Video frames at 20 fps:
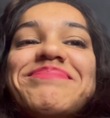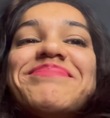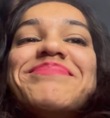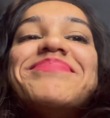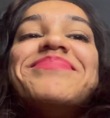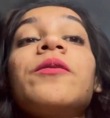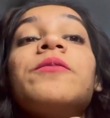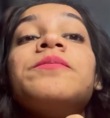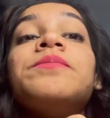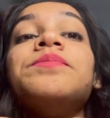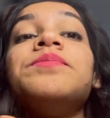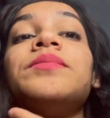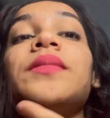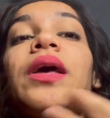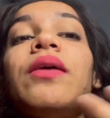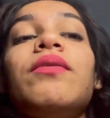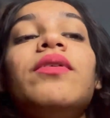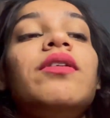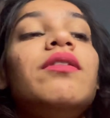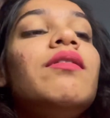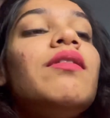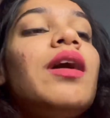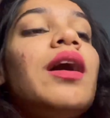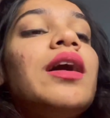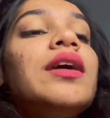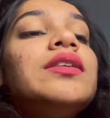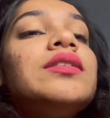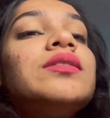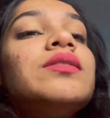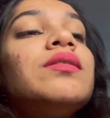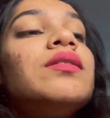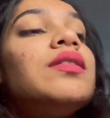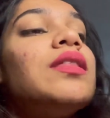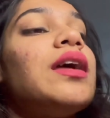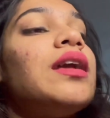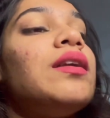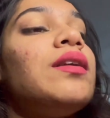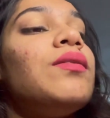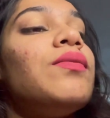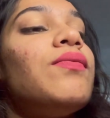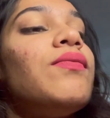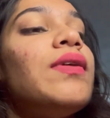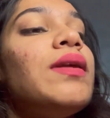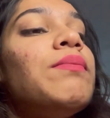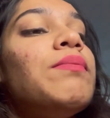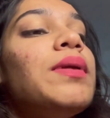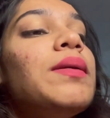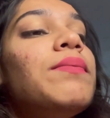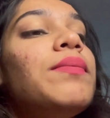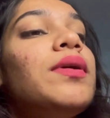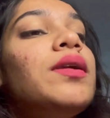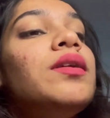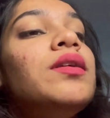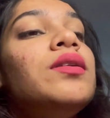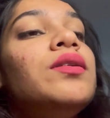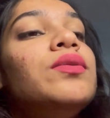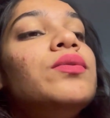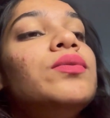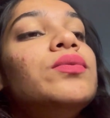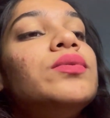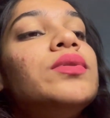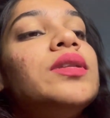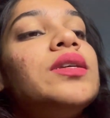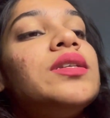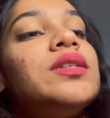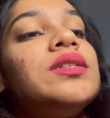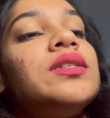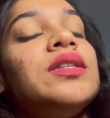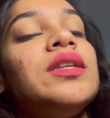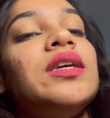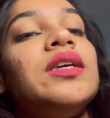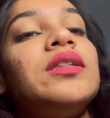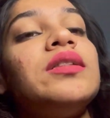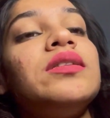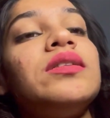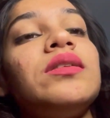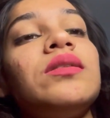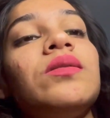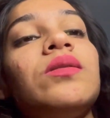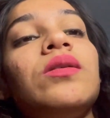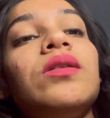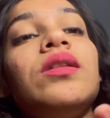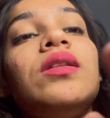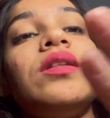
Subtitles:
I wanted to ask that when people do this nails and all,